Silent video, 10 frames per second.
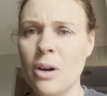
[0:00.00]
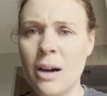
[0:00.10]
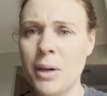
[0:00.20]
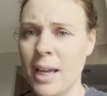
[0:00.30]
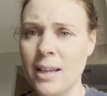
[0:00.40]
I
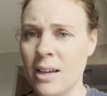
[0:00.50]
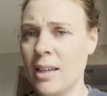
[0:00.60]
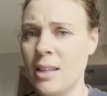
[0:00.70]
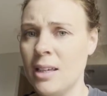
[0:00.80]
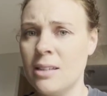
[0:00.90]
will eat
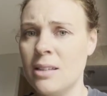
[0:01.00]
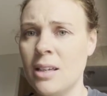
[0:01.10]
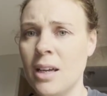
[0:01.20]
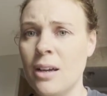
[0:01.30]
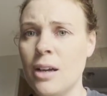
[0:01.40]
like this
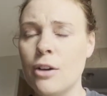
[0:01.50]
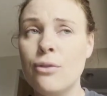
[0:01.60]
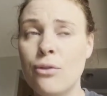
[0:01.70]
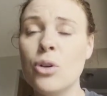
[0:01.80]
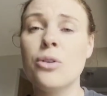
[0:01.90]

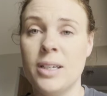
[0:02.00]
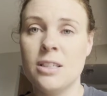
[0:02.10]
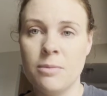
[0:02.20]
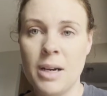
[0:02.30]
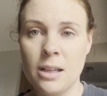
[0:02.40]
for the
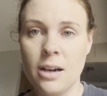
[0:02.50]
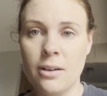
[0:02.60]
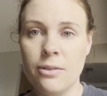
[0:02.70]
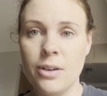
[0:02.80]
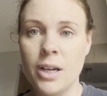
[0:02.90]
rest of my
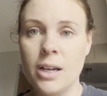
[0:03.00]
life.